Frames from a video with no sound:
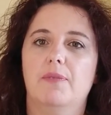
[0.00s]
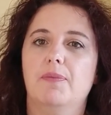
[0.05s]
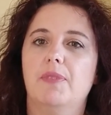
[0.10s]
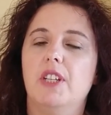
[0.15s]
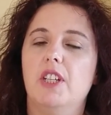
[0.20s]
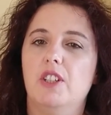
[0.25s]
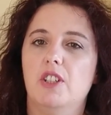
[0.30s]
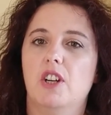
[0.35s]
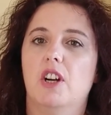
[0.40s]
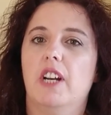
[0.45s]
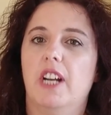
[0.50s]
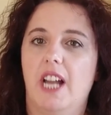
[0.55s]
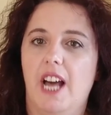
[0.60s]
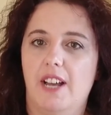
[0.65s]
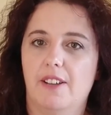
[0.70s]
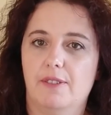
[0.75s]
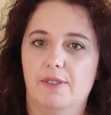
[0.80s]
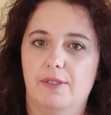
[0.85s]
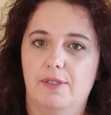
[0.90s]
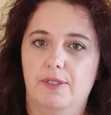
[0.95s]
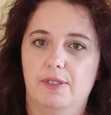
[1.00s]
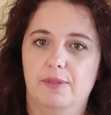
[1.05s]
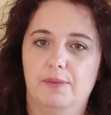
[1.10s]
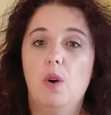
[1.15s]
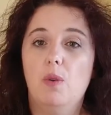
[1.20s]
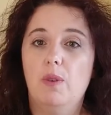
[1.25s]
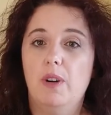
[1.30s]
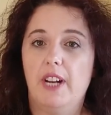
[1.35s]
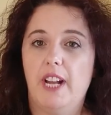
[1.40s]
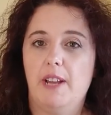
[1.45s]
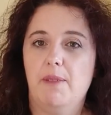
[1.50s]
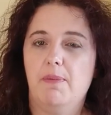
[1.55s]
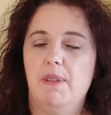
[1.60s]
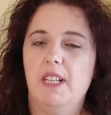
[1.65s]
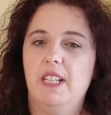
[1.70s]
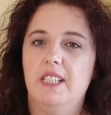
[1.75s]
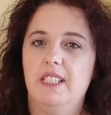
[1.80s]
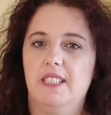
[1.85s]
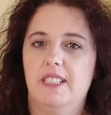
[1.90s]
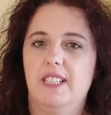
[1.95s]
in your life. What I
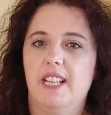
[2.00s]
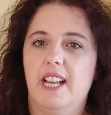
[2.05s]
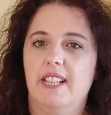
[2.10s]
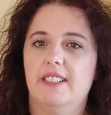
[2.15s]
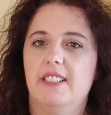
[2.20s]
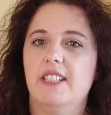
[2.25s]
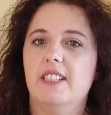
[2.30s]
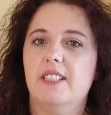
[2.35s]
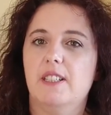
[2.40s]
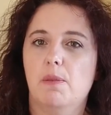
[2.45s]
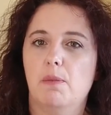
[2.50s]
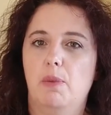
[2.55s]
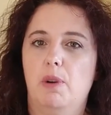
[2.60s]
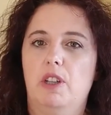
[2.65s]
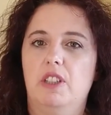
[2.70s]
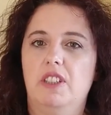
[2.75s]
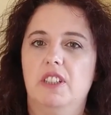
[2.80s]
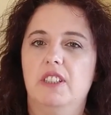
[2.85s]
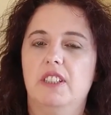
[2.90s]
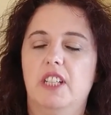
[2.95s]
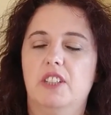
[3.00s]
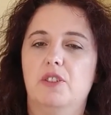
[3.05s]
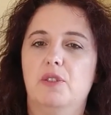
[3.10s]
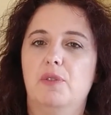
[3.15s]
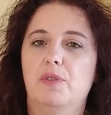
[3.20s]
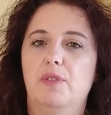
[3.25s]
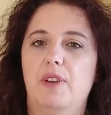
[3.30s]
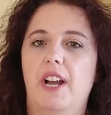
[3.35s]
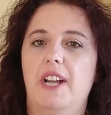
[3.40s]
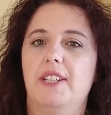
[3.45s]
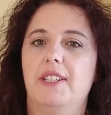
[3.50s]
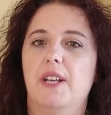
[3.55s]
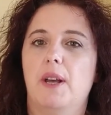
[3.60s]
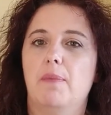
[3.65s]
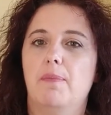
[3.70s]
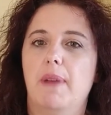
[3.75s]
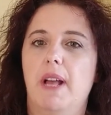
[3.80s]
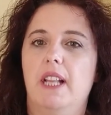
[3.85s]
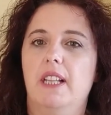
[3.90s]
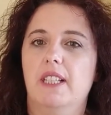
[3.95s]
mean is that it's important that you find a
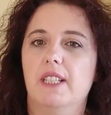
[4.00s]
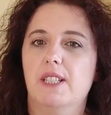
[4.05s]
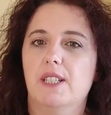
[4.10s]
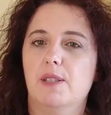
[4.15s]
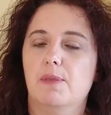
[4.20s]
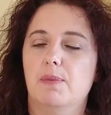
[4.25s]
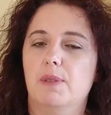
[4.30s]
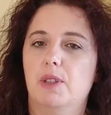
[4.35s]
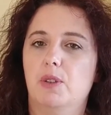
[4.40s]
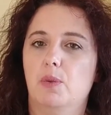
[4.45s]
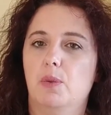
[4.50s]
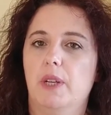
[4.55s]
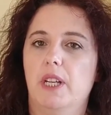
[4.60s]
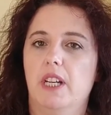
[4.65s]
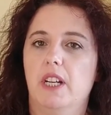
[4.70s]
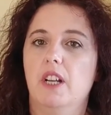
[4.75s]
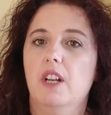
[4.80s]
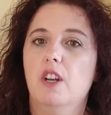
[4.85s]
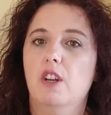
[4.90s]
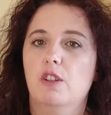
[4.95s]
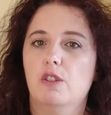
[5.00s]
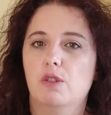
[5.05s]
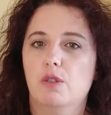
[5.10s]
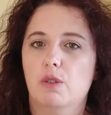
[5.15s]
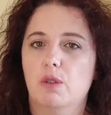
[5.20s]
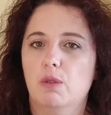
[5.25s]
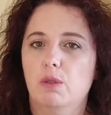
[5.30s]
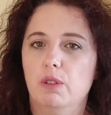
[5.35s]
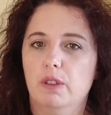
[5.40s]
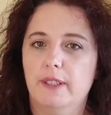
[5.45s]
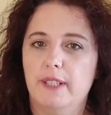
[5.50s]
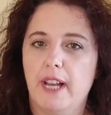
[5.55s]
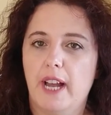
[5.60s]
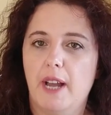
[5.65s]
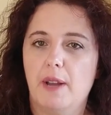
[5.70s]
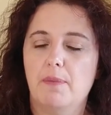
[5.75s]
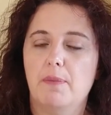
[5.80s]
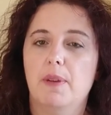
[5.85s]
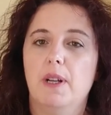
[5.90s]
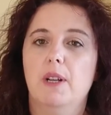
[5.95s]
balance between school
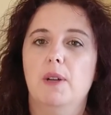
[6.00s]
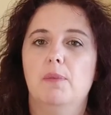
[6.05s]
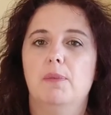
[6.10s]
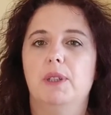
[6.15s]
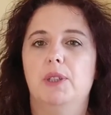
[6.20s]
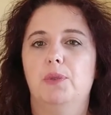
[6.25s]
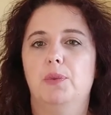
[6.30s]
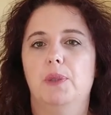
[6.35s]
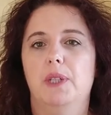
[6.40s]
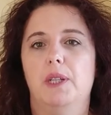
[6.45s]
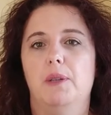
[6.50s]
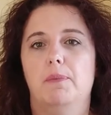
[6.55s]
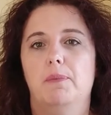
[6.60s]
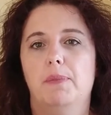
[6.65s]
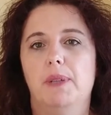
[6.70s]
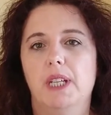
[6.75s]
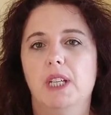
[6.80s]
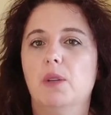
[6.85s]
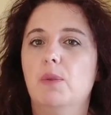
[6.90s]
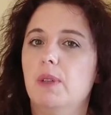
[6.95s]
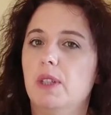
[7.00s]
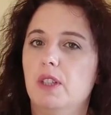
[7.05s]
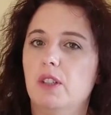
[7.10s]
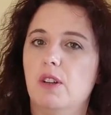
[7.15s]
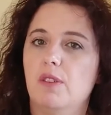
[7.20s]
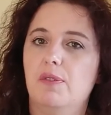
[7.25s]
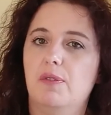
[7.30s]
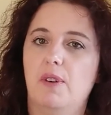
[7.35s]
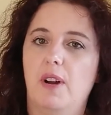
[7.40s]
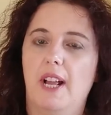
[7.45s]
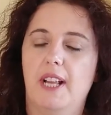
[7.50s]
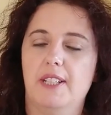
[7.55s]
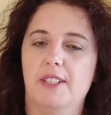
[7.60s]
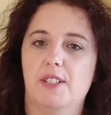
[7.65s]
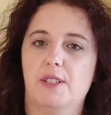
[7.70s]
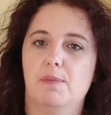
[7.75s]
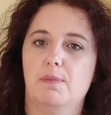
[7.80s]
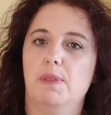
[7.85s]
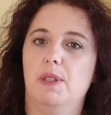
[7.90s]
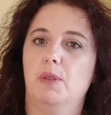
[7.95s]
time, between being with your
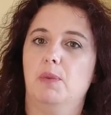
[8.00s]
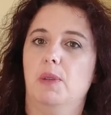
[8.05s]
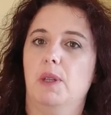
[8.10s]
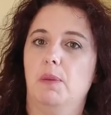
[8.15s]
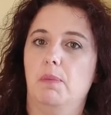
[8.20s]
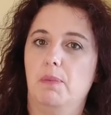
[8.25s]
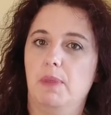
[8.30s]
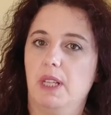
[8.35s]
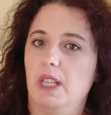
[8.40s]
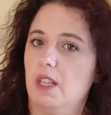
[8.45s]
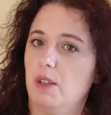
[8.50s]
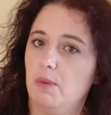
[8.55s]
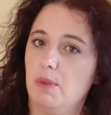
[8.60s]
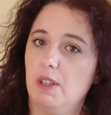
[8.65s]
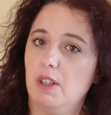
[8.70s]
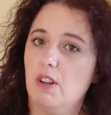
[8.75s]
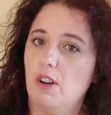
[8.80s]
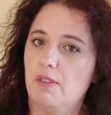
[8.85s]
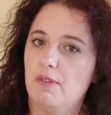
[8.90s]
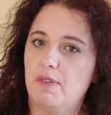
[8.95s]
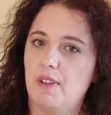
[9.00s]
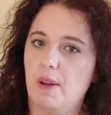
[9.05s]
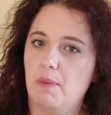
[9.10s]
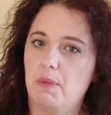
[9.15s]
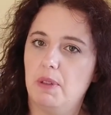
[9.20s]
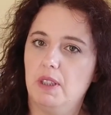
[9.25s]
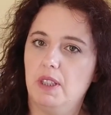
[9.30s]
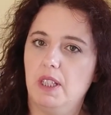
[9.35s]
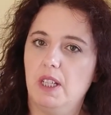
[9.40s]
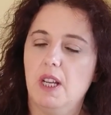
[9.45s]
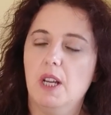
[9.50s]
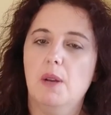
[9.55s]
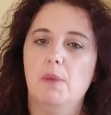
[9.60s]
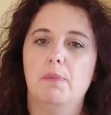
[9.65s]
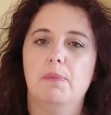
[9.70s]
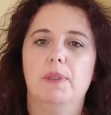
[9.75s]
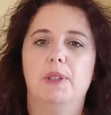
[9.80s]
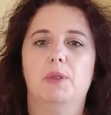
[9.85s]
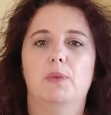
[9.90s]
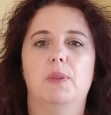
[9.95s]
friends, between being with your family,
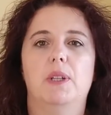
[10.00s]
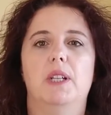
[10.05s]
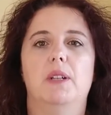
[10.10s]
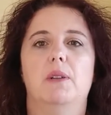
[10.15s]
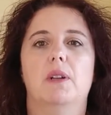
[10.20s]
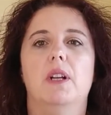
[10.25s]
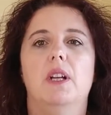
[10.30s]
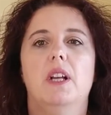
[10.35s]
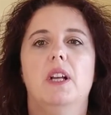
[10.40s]
between